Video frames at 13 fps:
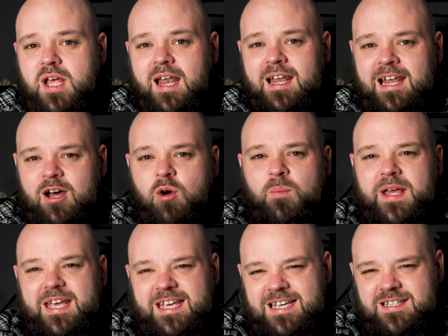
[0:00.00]
a little
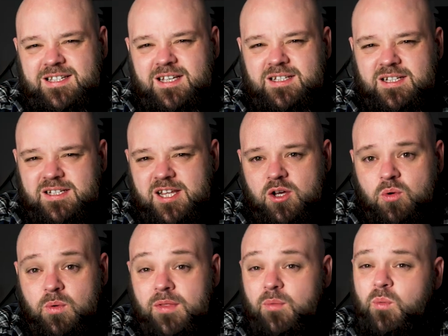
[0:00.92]
bit easier to deal
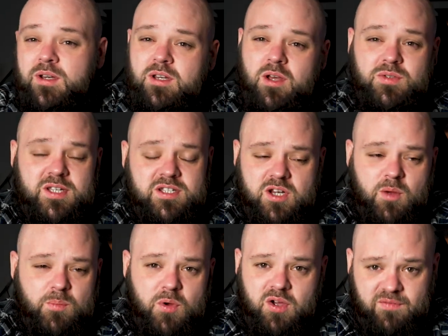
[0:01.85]
with. Windows isn't
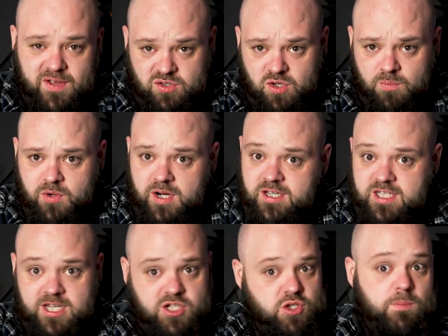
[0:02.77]
a perfect operating
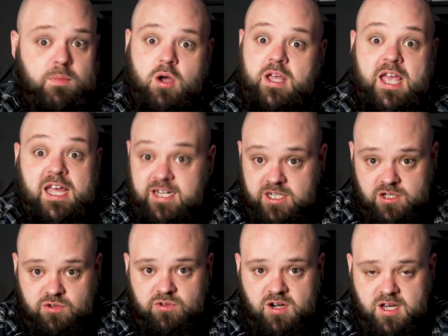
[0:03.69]
system by any
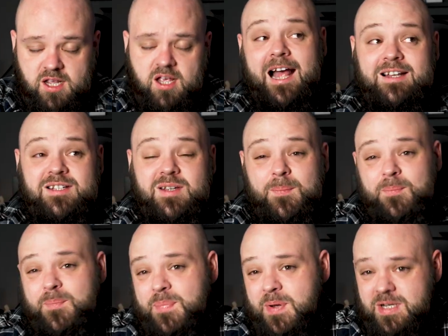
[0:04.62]
degree, and
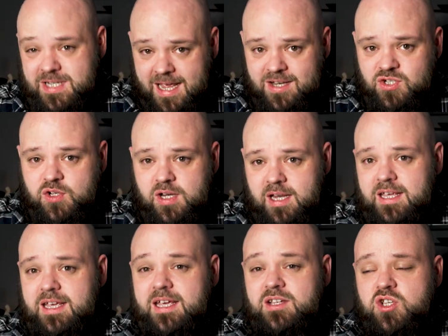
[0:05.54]

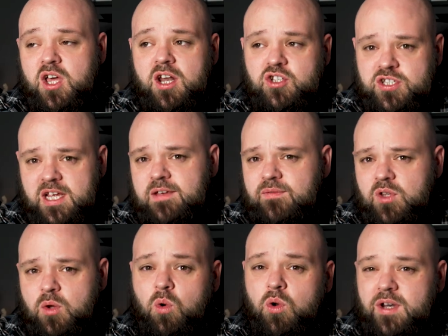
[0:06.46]
potentially is going to save
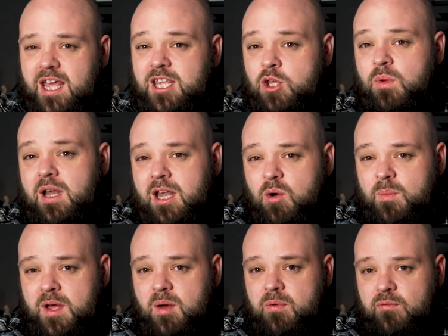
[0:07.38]
you or net you a little
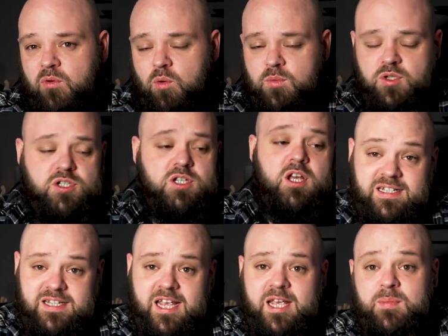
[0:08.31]
bit of performance.
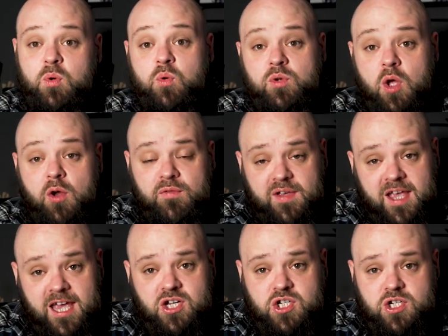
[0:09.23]
Disable
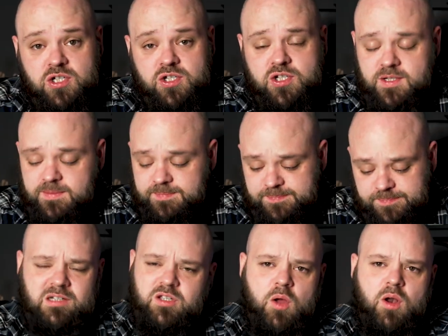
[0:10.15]
notifications.
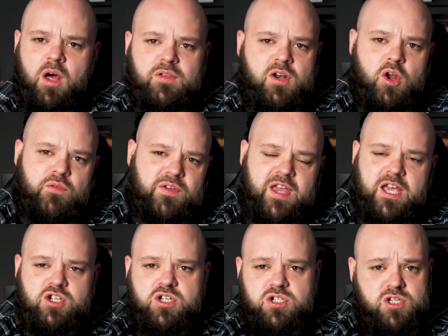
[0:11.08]
I don't like the
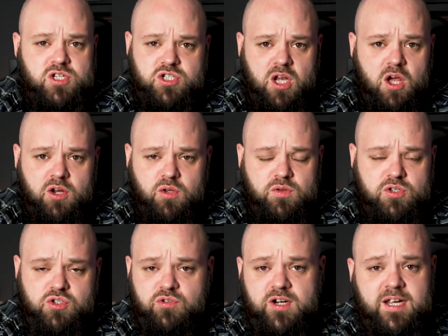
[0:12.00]
notifications that slide on the
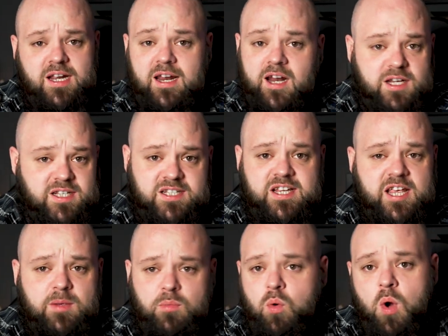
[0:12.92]
screen, and I
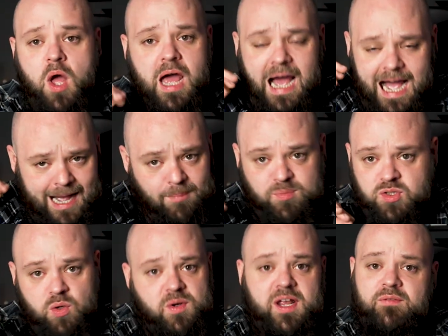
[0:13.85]
disable
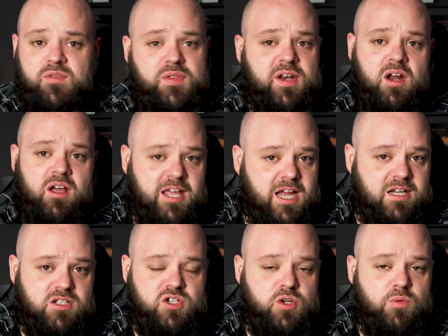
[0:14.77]
absolutely everything I
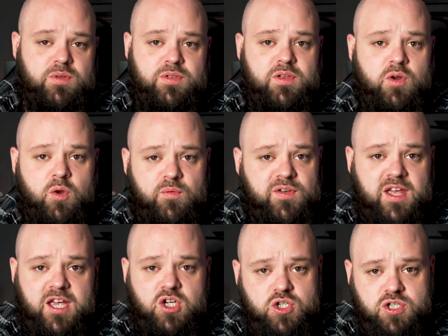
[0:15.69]
can to do with
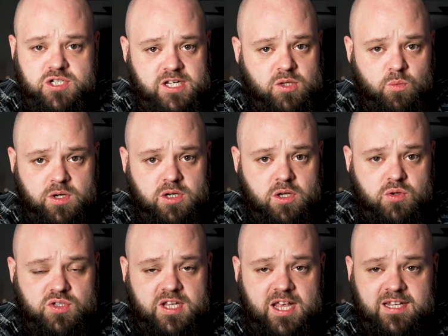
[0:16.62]
notifications in the
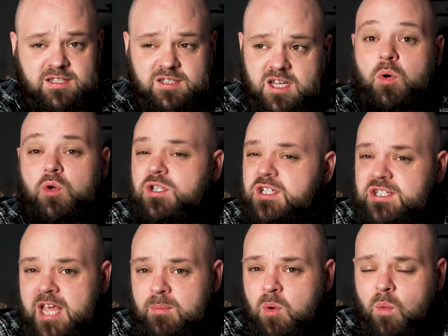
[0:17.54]
Windows settings, but
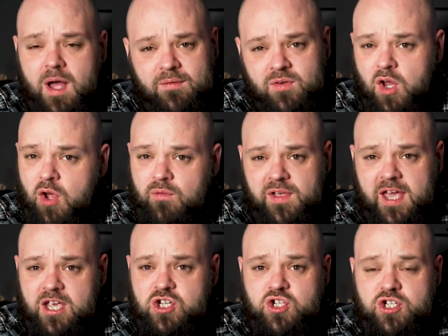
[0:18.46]
disable whatever
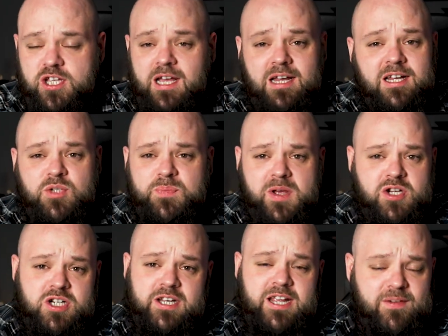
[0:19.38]
notifications you can,
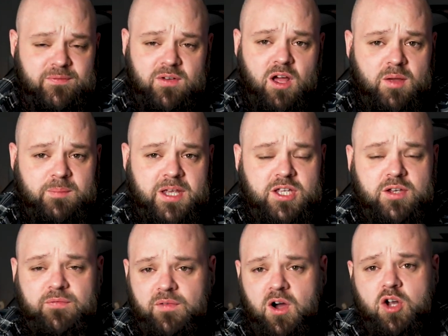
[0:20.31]
especially if, like me,
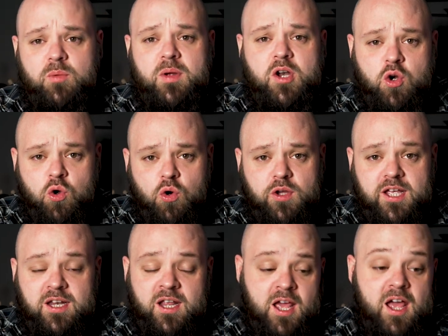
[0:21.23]
you find them
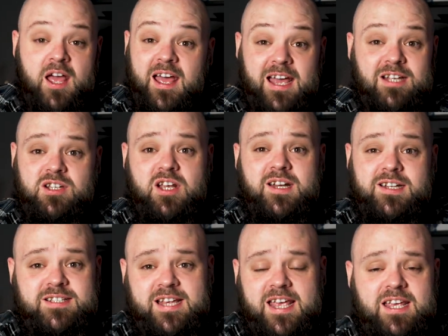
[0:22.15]
annoying. It's going to
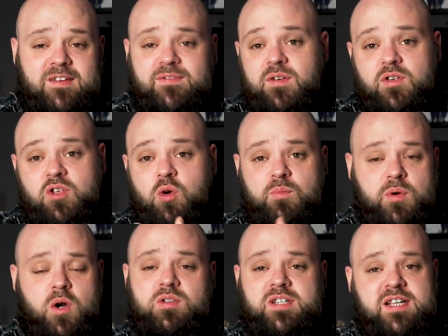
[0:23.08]
save your
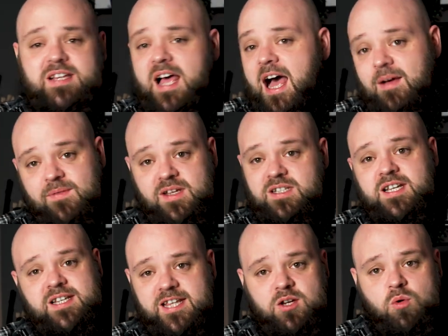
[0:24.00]
processor having
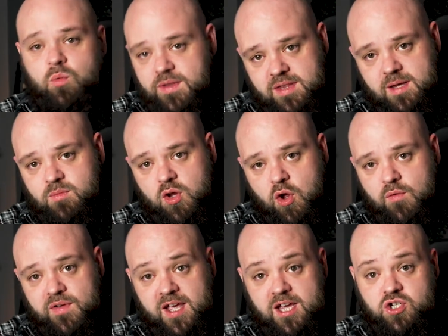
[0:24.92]
to deal with them
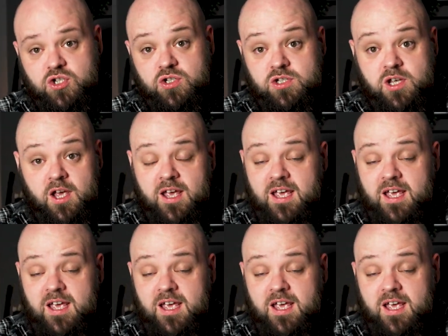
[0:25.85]
notifications.